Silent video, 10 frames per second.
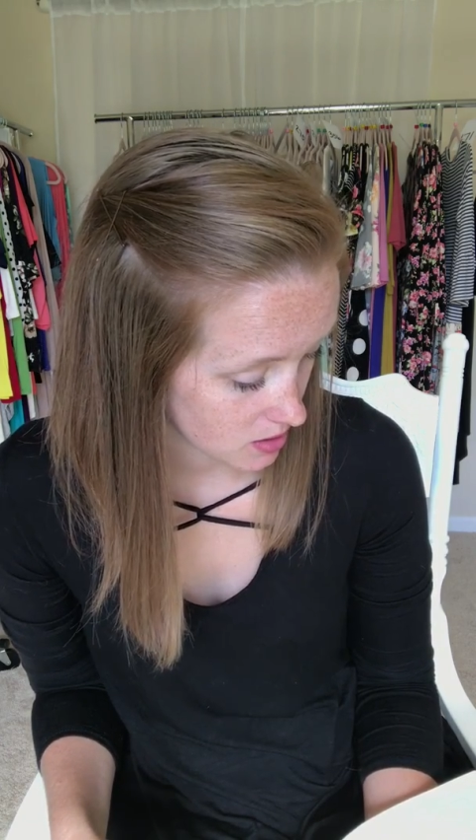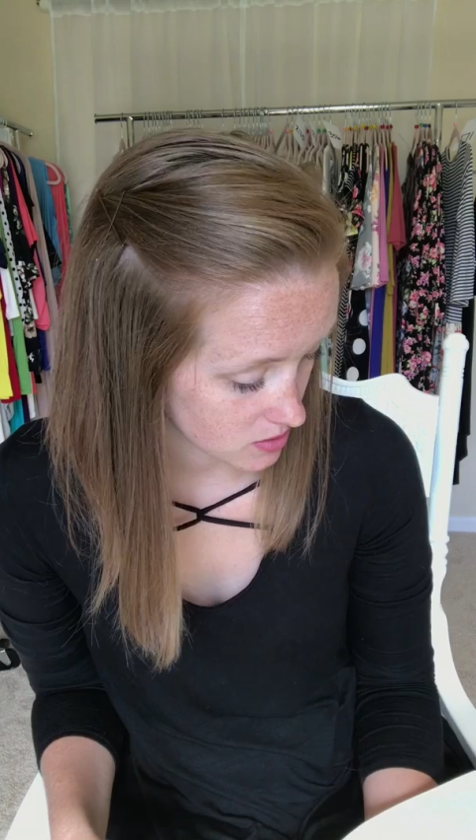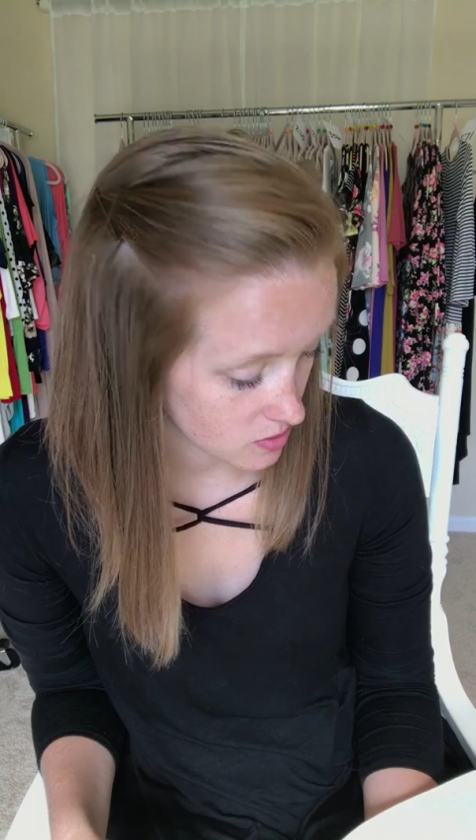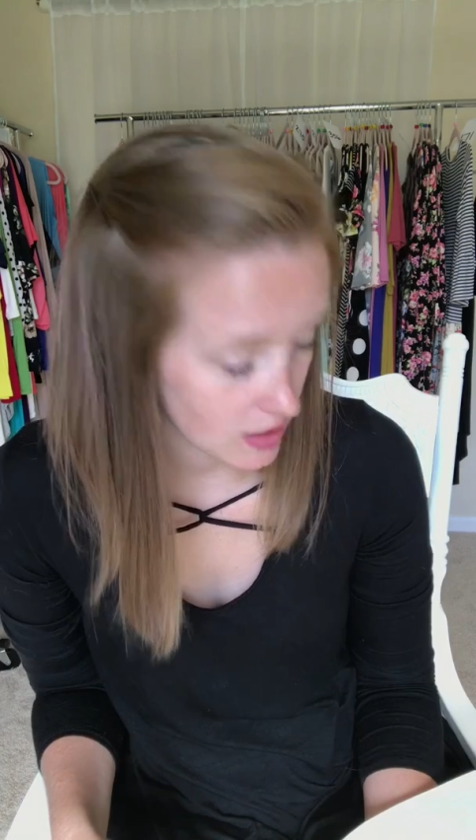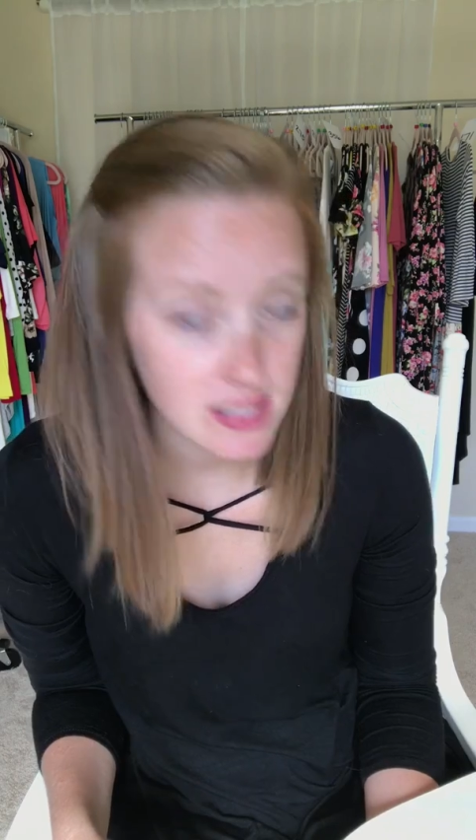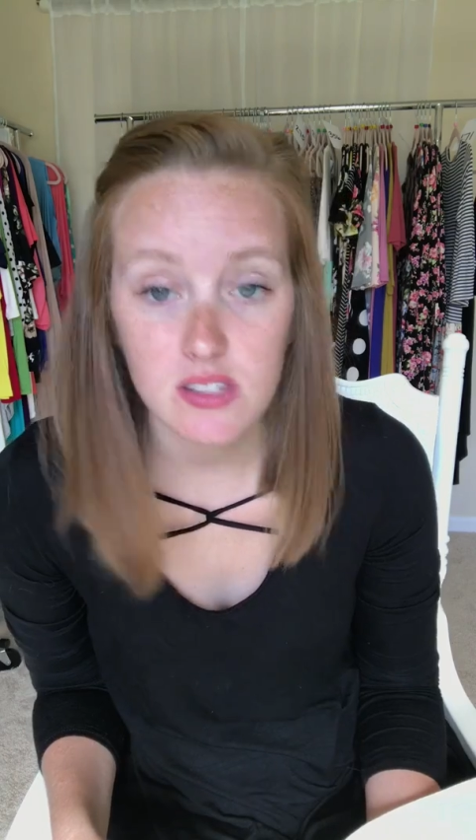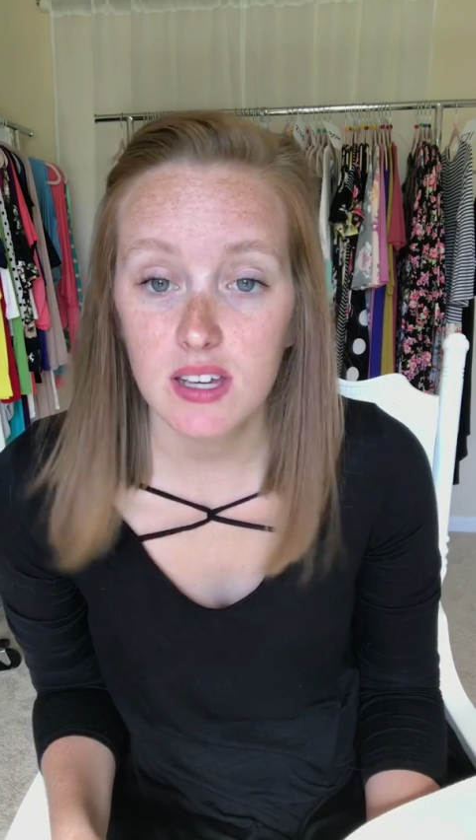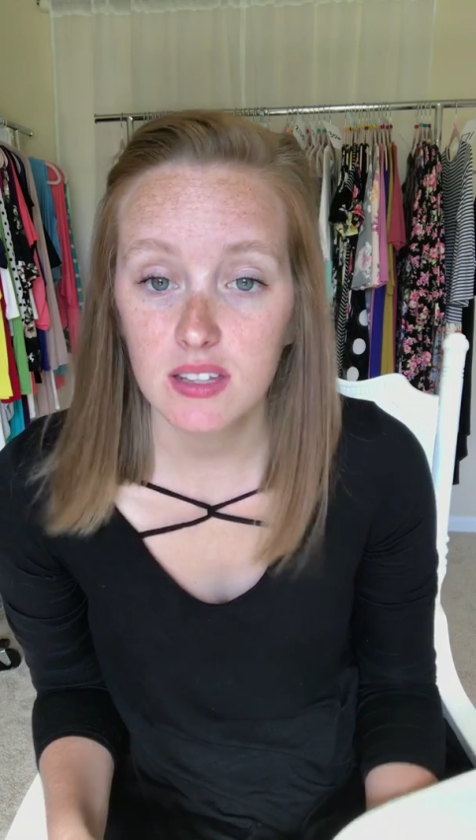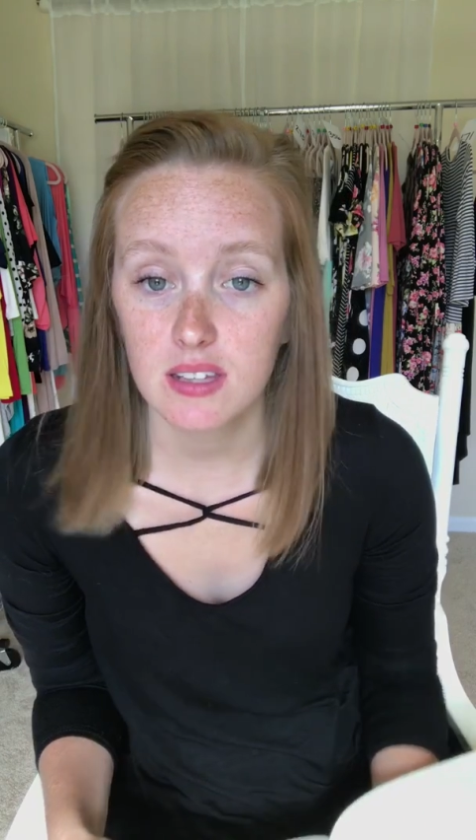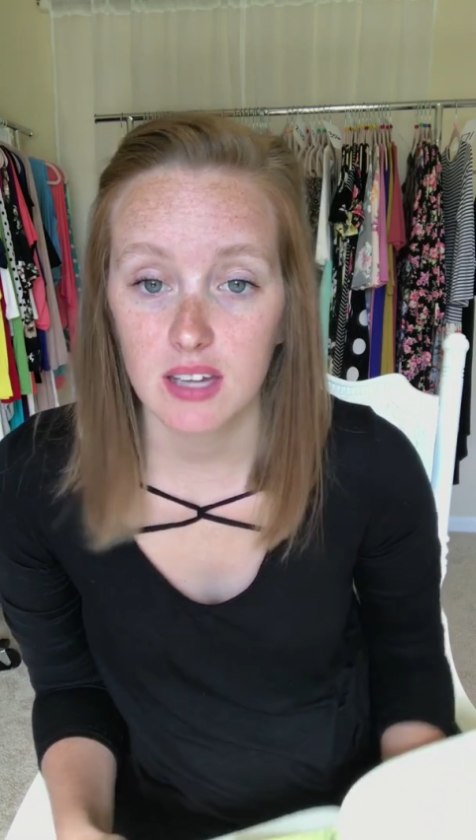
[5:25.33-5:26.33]
So that's
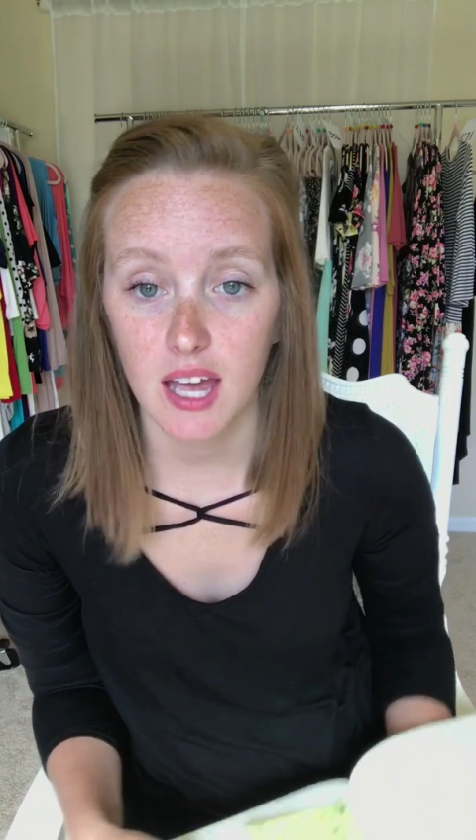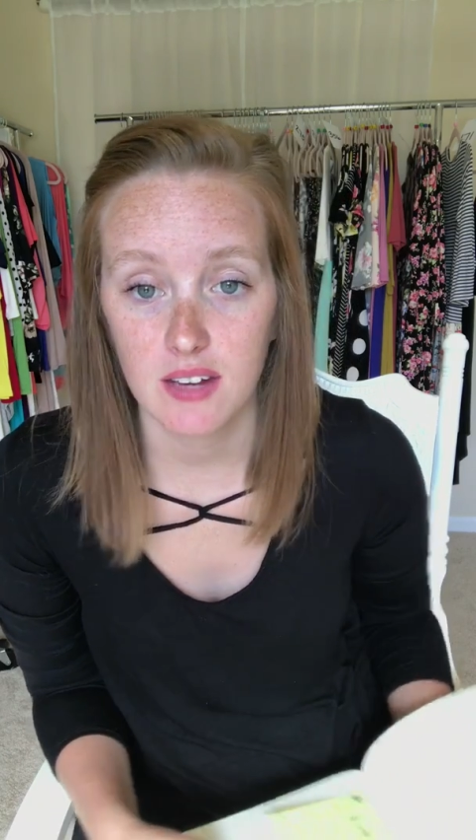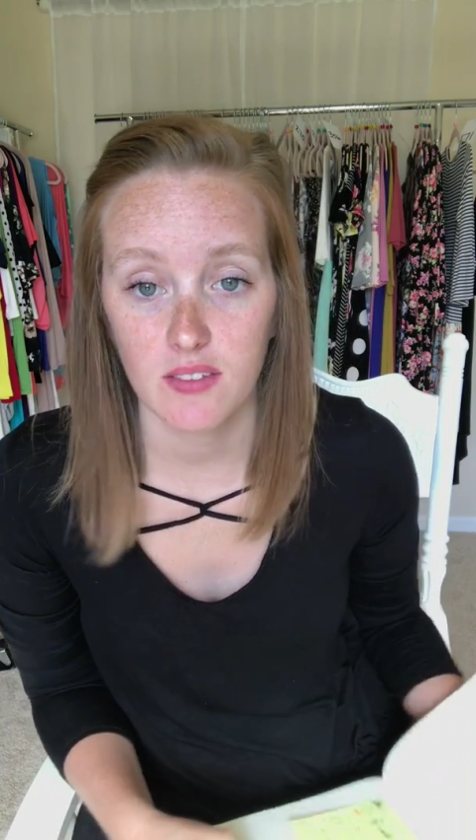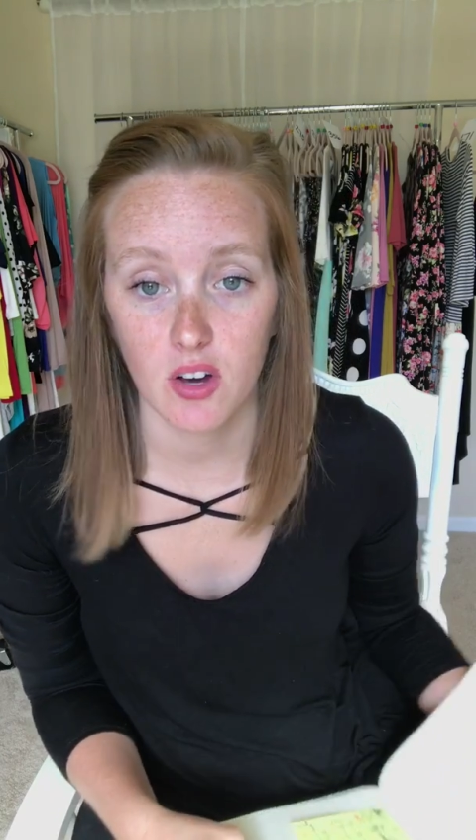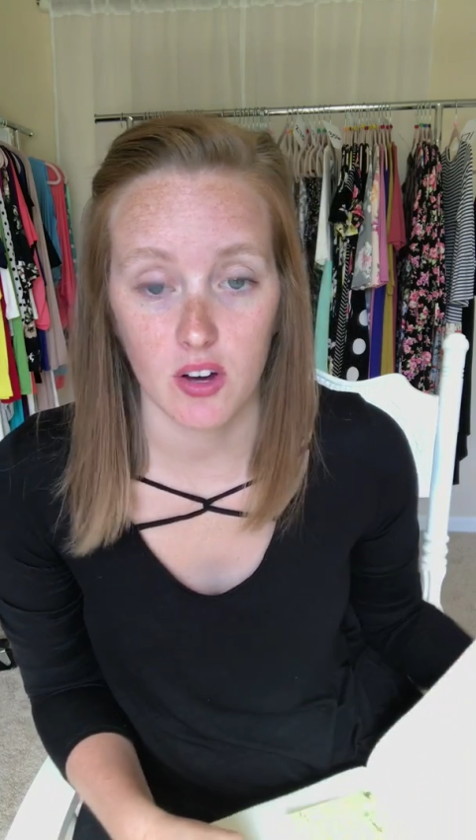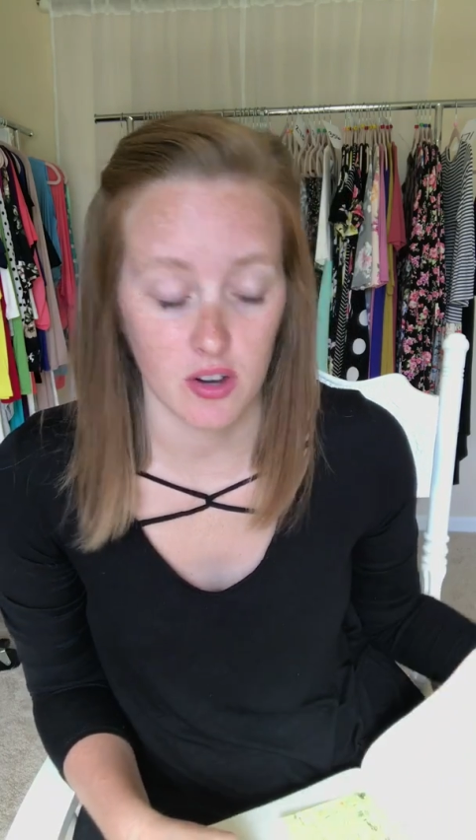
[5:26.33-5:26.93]
like the kind of